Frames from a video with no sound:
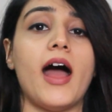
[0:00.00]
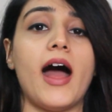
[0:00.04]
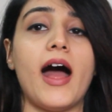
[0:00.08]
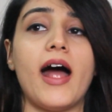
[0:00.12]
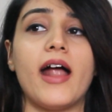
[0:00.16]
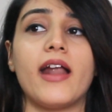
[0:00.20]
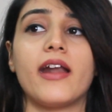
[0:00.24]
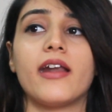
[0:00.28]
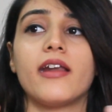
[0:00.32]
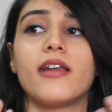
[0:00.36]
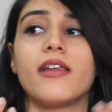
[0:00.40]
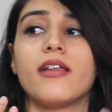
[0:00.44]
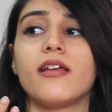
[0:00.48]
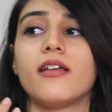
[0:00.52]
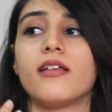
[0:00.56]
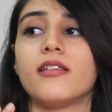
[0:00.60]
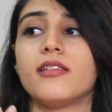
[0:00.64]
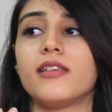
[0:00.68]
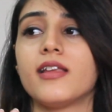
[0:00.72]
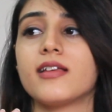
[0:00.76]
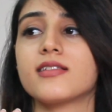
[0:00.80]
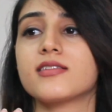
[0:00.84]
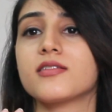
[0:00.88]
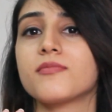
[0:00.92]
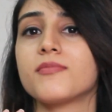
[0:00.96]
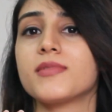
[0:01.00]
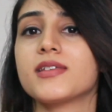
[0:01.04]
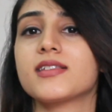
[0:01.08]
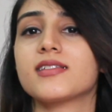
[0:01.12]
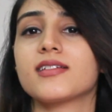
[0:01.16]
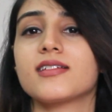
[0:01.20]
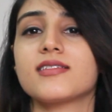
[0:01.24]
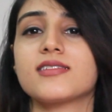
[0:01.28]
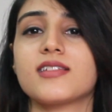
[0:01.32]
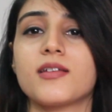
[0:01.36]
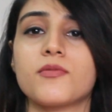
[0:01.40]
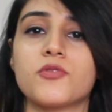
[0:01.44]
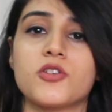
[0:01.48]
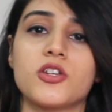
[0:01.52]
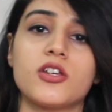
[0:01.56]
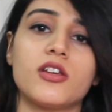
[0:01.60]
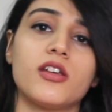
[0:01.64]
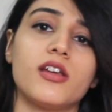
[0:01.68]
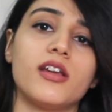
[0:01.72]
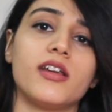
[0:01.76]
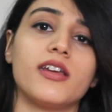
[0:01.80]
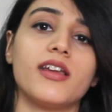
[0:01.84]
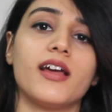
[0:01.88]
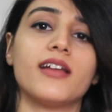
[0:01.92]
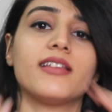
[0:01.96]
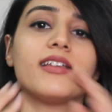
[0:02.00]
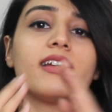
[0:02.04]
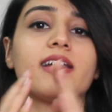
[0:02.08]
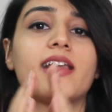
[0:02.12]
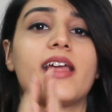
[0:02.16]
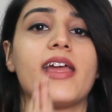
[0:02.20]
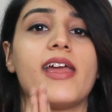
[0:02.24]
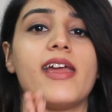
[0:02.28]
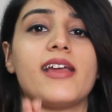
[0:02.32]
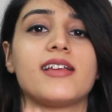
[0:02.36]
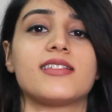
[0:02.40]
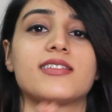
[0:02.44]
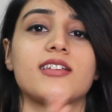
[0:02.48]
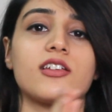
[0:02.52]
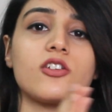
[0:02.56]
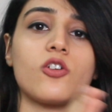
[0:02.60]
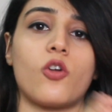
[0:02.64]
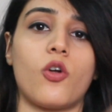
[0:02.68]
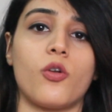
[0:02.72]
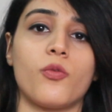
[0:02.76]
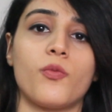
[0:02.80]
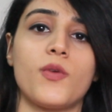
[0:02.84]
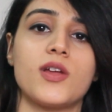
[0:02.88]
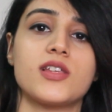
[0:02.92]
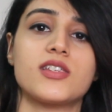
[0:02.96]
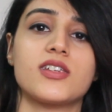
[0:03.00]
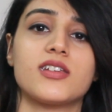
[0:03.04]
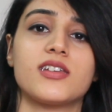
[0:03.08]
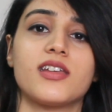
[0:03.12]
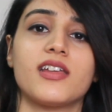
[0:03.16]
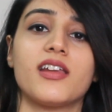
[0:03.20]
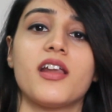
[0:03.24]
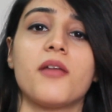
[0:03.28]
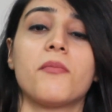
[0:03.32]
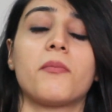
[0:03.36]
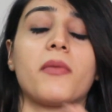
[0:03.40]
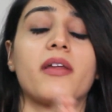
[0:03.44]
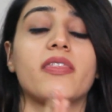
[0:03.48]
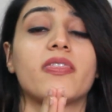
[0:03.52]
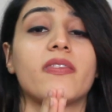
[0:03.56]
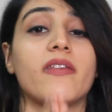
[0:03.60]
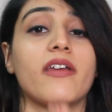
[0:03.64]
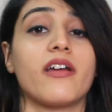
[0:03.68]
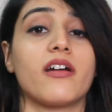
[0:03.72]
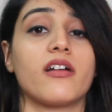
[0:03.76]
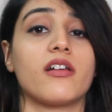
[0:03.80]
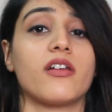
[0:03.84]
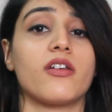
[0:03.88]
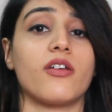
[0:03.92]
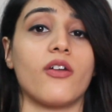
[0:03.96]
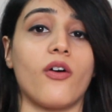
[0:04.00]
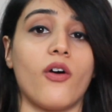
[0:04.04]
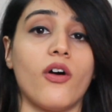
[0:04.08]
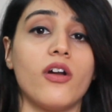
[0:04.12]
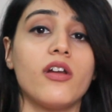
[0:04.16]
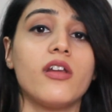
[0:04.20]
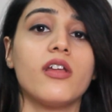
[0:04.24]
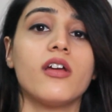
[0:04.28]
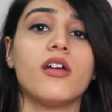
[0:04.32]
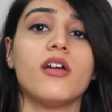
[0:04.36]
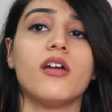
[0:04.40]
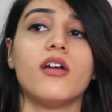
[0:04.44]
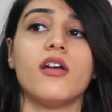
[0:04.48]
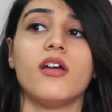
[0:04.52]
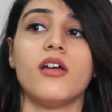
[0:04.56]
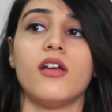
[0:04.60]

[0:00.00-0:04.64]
And there's a misconception in India that eggs are non-vegetarian, but they are not.